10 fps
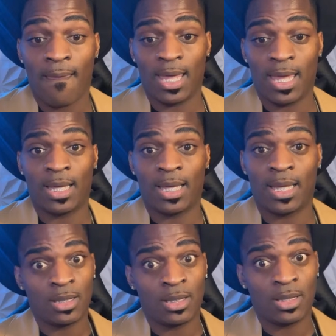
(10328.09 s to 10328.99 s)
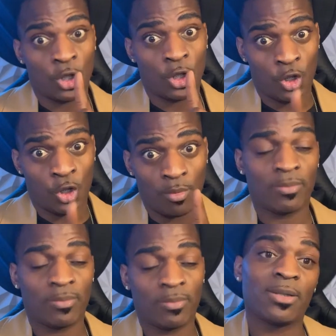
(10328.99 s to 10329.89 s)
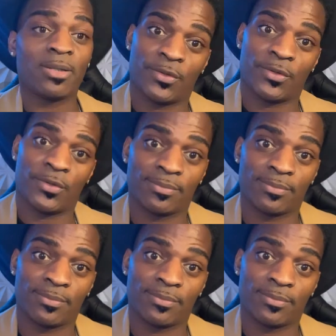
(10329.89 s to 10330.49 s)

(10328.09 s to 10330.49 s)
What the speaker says: and you would be responsible for it.